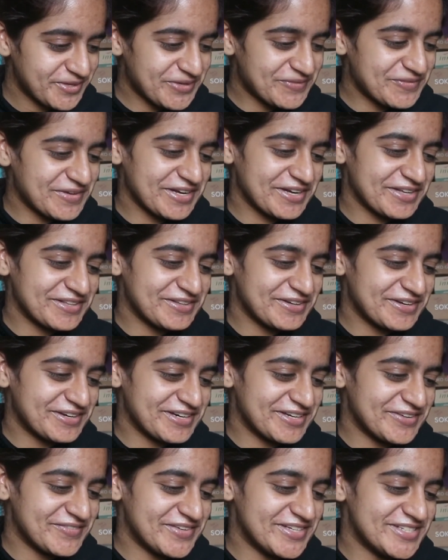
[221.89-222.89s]
my god, look
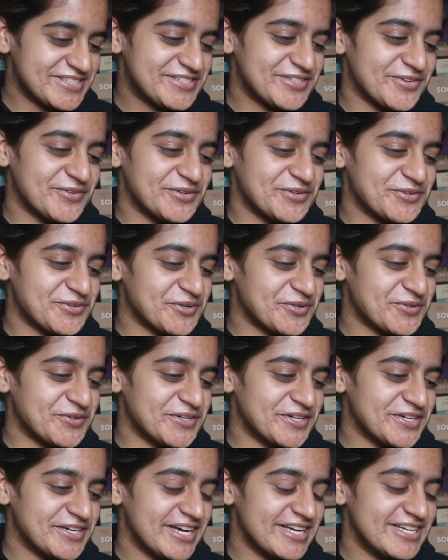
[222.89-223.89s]
at him. He's so
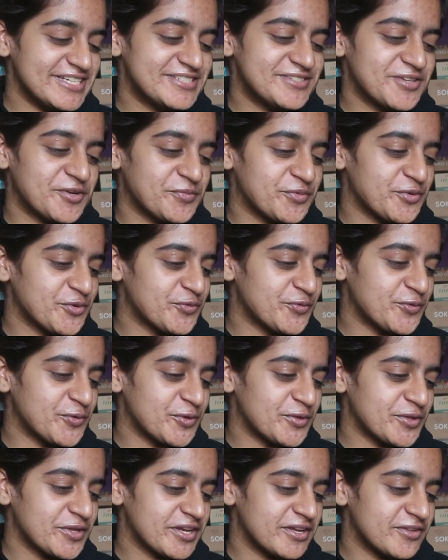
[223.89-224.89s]
adorable. He's so beautiful.
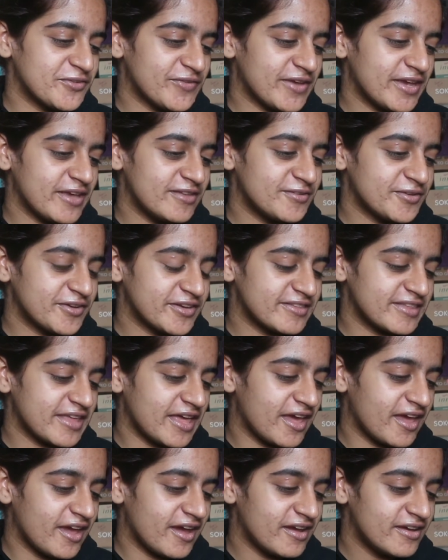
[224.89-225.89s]
Look at his face. Look at his
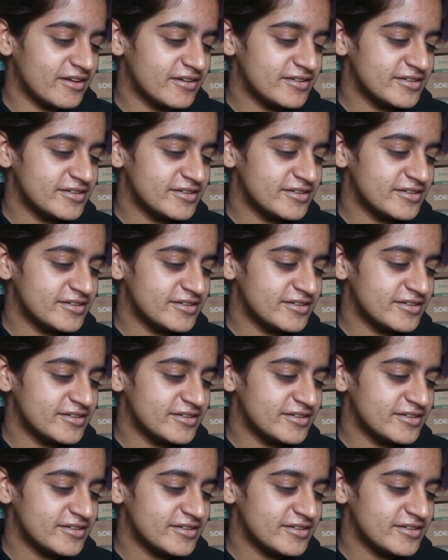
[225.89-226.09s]
hair.